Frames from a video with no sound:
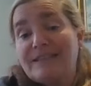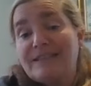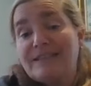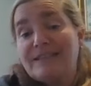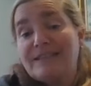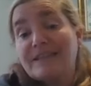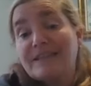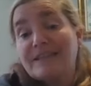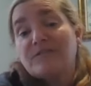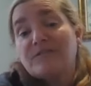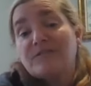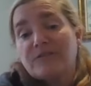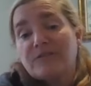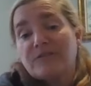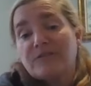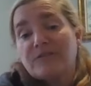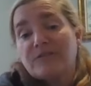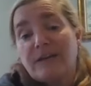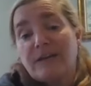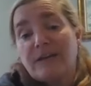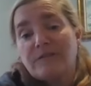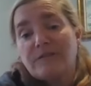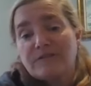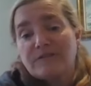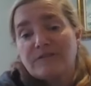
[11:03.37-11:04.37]
test
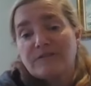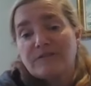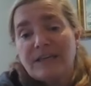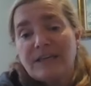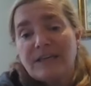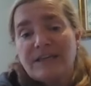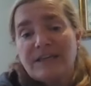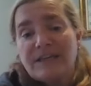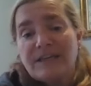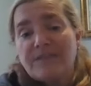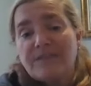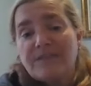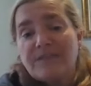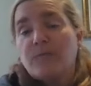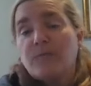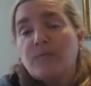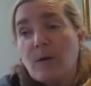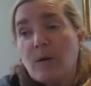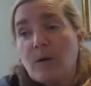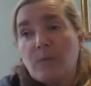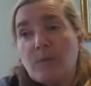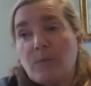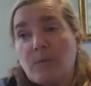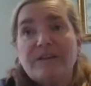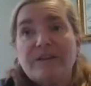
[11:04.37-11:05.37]
ourselves if
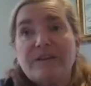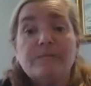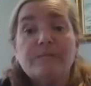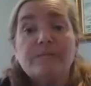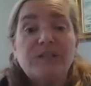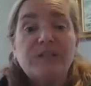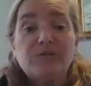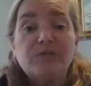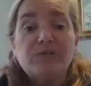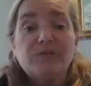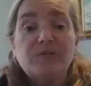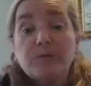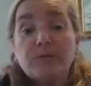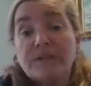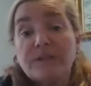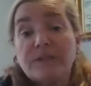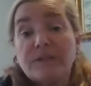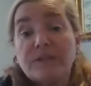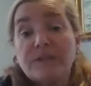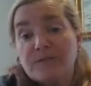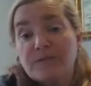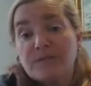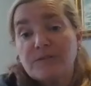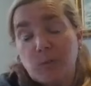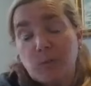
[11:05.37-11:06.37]
what we have been
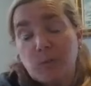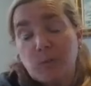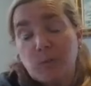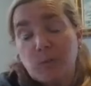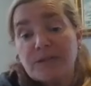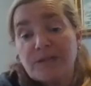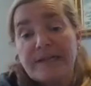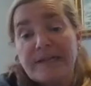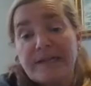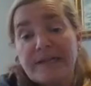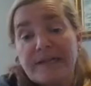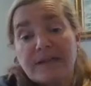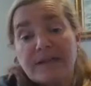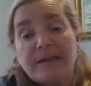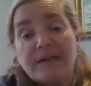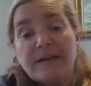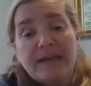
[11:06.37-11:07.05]
doing is working.